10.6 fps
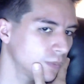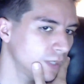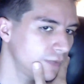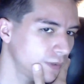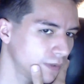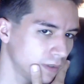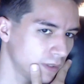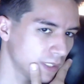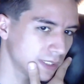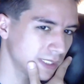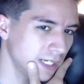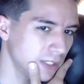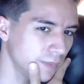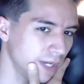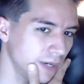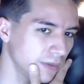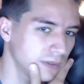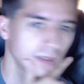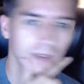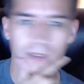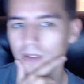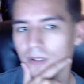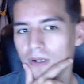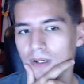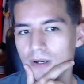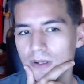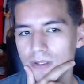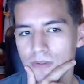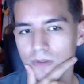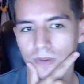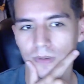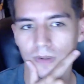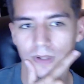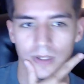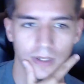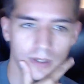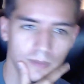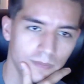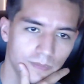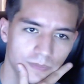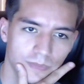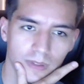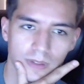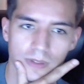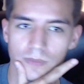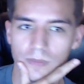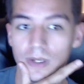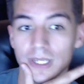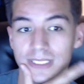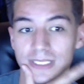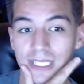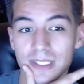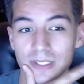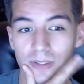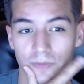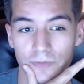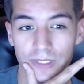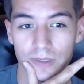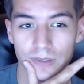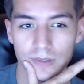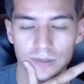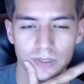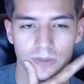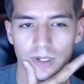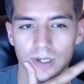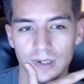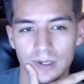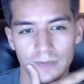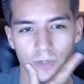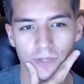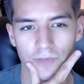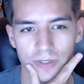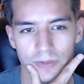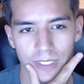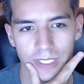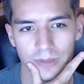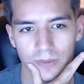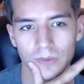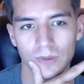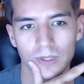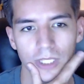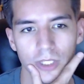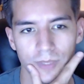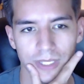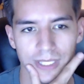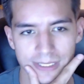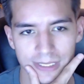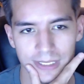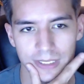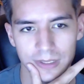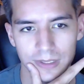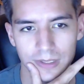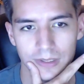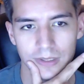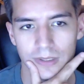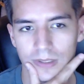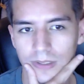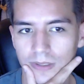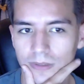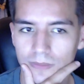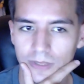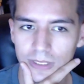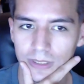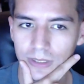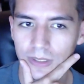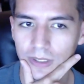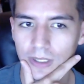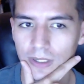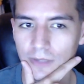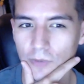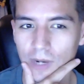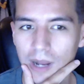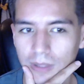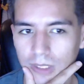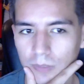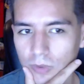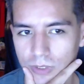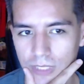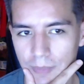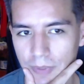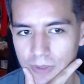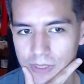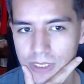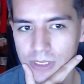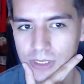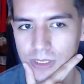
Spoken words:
from the side of your mouth. You extend your finger to a 45-degree angle or a little bit less than that. Right? For optimal ChuDat poseness,